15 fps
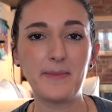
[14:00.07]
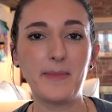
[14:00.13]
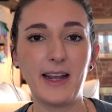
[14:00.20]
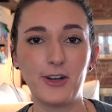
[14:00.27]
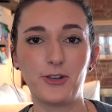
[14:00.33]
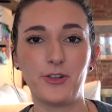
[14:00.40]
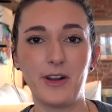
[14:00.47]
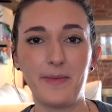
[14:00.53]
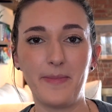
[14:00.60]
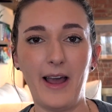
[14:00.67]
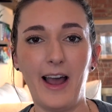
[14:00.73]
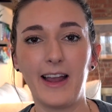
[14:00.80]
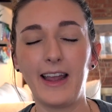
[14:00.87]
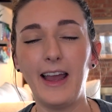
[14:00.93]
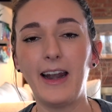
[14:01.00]
my treat
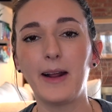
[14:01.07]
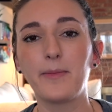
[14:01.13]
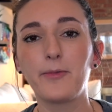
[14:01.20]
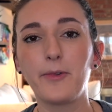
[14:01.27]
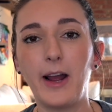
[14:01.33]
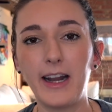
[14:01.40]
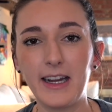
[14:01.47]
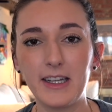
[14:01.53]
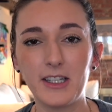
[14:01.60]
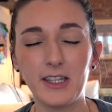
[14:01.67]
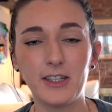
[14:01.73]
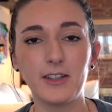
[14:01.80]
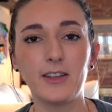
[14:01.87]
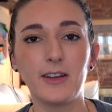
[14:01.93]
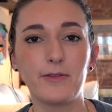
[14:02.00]
bag and I'm ready to
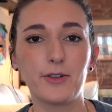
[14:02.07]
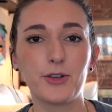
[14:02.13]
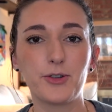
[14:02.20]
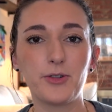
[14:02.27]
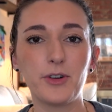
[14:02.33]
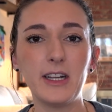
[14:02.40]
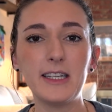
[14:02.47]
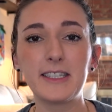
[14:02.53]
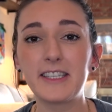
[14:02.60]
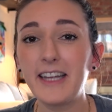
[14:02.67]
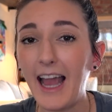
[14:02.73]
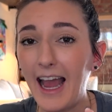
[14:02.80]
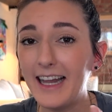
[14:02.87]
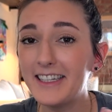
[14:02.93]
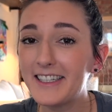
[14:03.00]
deliver treats,
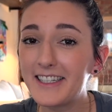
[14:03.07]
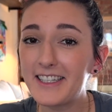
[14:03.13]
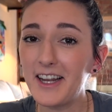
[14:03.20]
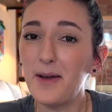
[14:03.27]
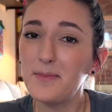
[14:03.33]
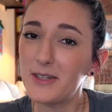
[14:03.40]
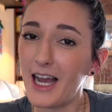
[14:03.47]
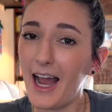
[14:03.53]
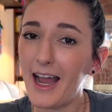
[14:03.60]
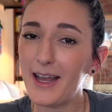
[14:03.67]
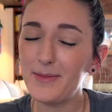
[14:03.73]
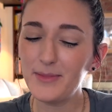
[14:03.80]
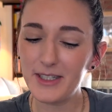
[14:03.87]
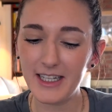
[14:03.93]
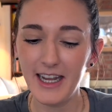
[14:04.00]
and
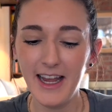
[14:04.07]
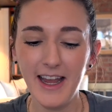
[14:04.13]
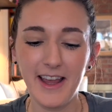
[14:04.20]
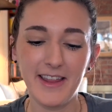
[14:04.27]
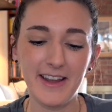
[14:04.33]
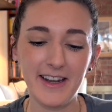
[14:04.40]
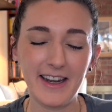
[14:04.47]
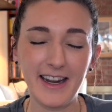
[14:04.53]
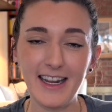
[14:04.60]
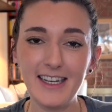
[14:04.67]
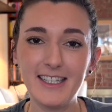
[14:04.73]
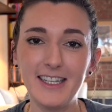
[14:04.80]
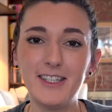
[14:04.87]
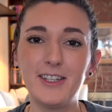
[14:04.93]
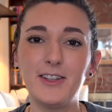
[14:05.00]
sometimes the need
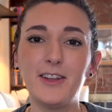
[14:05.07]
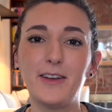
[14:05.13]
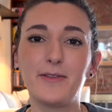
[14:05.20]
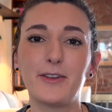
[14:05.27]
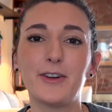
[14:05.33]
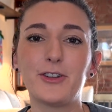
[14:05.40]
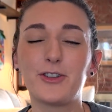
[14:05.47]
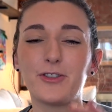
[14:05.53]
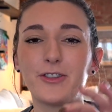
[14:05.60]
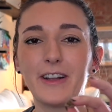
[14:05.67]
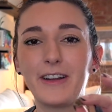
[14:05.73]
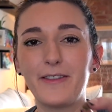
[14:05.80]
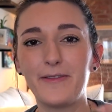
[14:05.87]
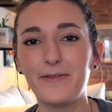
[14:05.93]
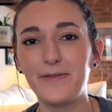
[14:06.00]
to deliver a
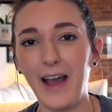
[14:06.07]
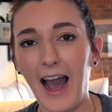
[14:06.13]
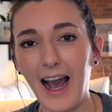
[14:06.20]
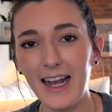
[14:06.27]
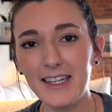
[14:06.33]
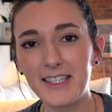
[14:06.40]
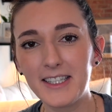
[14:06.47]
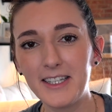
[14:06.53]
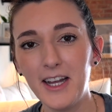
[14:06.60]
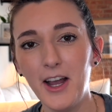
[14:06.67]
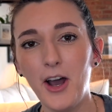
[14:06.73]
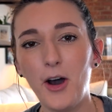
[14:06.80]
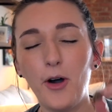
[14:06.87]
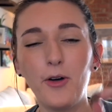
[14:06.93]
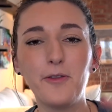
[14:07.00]
treat fast
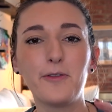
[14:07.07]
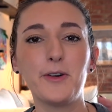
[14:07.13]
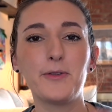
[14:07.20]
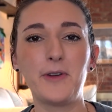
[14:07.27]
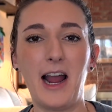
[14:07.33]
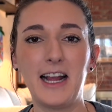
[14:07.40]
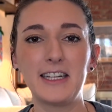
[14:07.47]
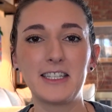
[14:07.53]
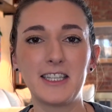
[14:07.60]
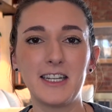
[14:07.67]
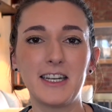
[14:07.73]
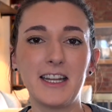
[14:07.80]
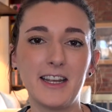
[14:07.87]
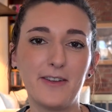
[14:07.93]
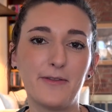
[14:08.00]
overrides the
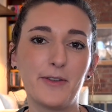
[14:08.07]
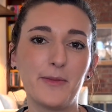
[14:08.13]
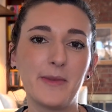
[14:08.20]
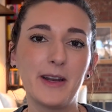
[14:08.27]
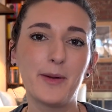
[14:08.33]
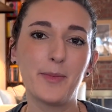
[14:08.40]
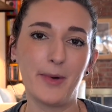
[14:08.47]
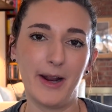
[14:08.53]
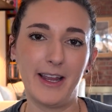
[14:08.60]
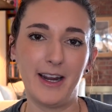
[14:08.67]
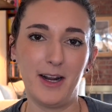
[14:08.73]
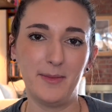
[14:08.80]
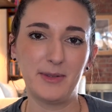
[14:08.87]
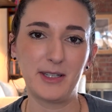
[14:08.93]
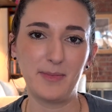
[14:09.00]
need for me to break it
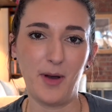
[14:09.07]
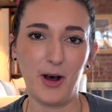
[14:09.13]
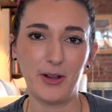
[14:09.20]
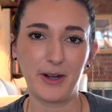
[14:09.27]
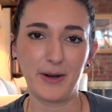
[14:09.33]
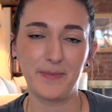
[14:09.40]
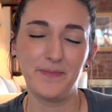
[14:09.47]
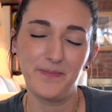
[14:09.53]
up smaller.